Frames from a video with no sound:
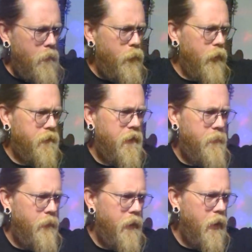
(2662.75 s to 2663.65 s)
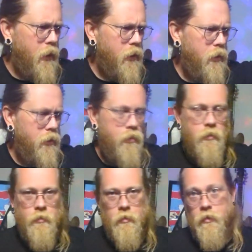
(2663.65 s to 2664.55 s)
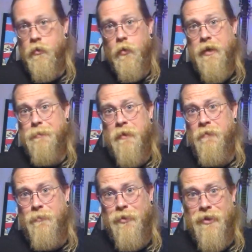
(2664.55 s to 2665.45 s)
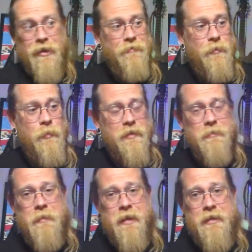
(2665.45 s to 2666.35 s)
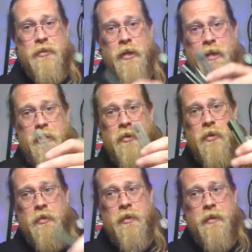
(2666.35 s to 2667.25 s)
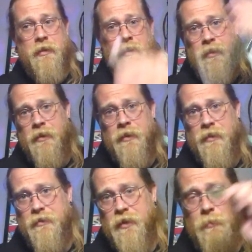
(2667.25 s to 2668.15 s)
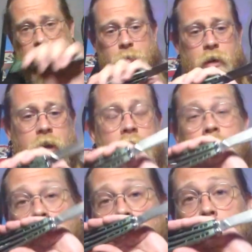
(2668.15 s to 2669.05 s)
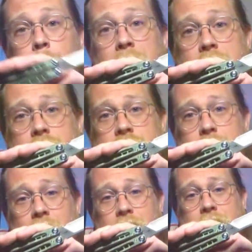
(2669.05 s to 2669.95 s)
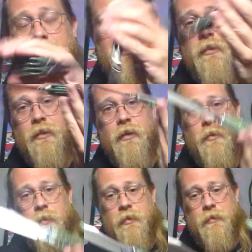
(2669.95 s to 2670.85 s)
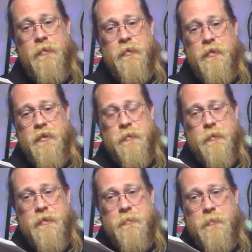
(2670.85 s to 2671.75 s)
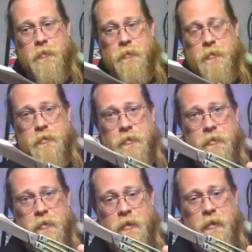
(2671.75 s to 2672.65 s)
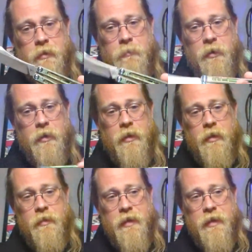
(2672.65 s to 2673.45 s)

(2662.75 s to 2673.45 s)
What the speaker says: Poor example there. And correct me if I'm wrong. If it wasn't made in China at all, then tell me I'm wrong. Makers in America, you know, this was produced here in America.